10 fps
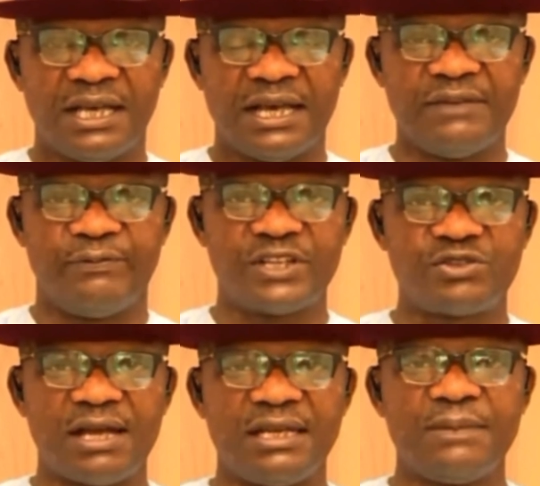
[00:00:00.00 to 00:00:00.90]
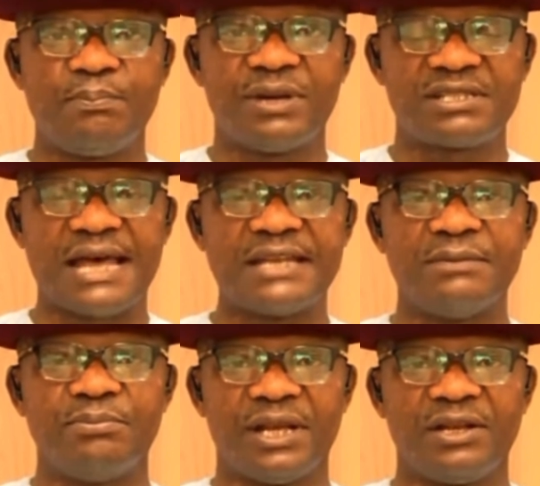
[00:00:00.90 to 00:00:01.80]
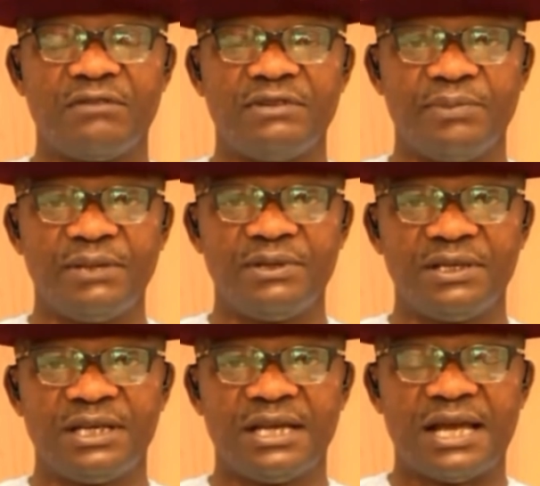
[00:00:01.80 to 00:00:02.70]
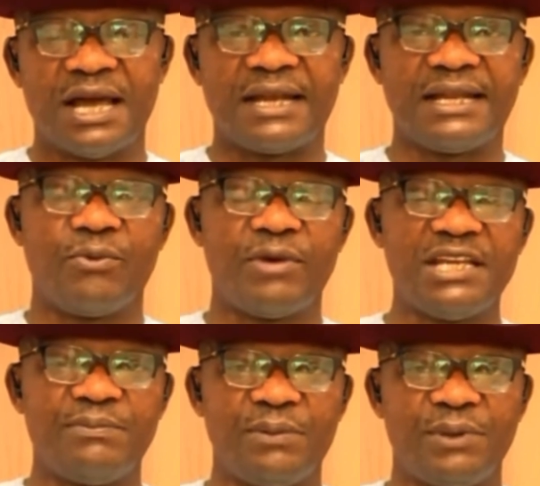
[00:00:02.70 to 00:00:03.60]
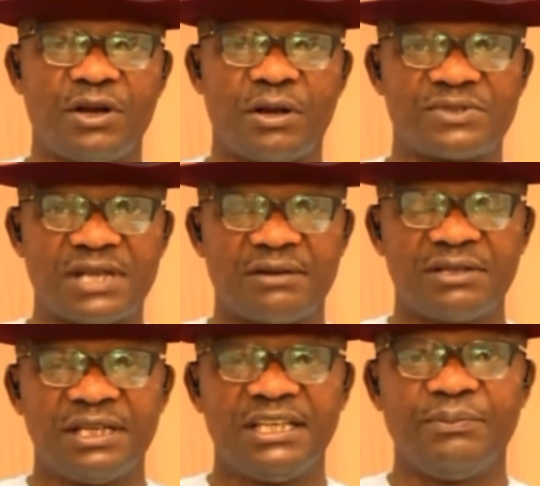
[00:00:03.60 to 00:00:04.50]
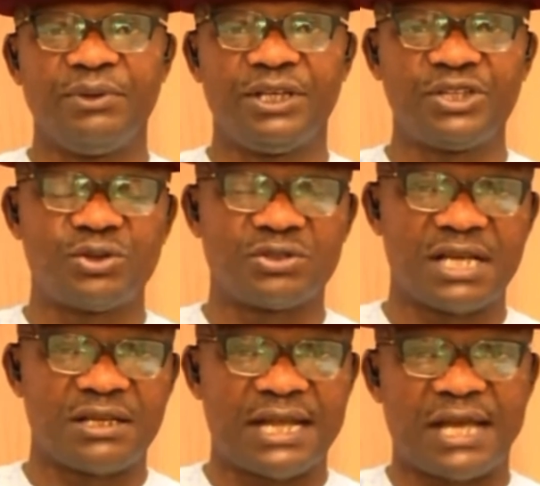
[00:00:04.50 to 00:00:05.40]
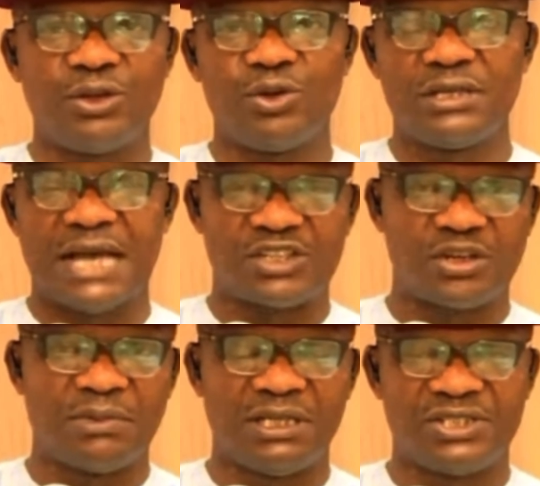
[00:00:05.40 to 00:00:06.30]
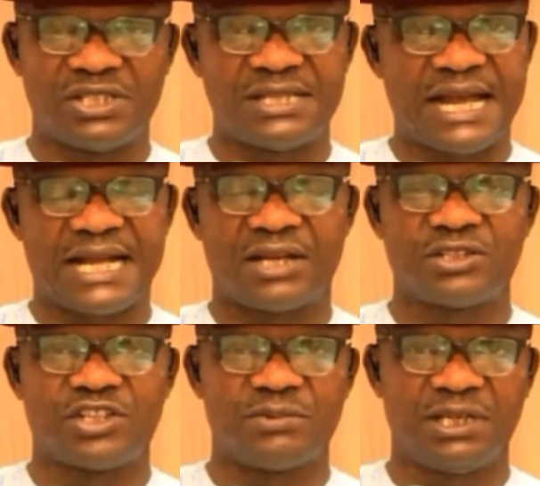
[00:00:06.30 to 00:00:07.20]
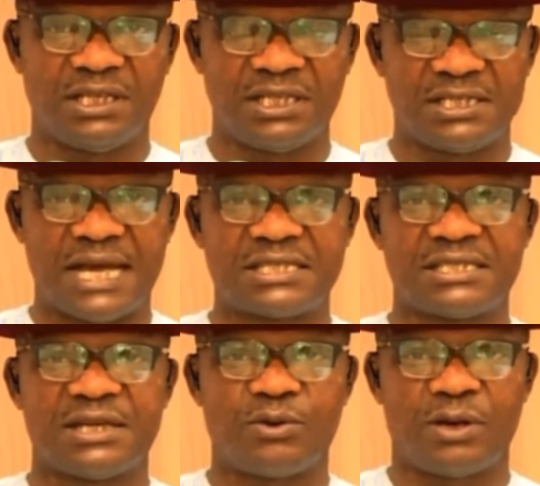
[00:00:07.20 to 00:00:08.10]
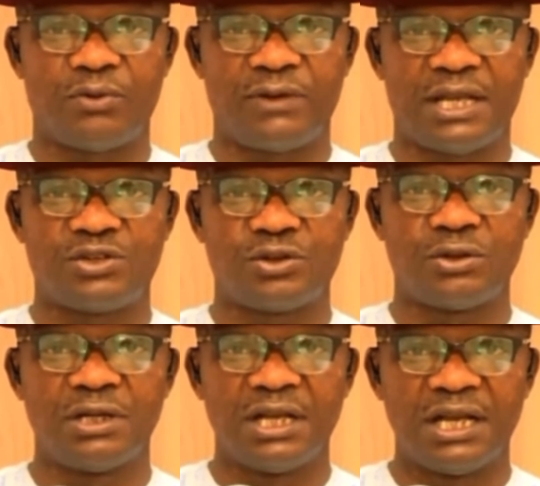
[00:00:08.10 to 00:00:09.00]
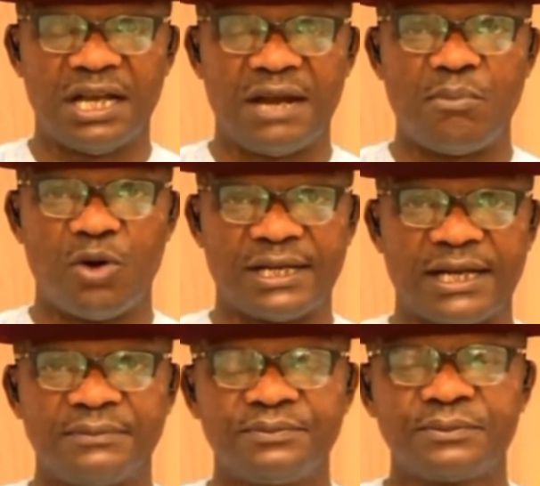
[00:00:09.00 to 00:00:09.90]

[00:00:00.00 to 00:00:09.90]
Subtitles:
and eventually brings out the brain of the baby, and then when the baby comes out, he begins to tell you that, you know, there are some glitches. That cannot just be a glitch. That is equivalent to murder.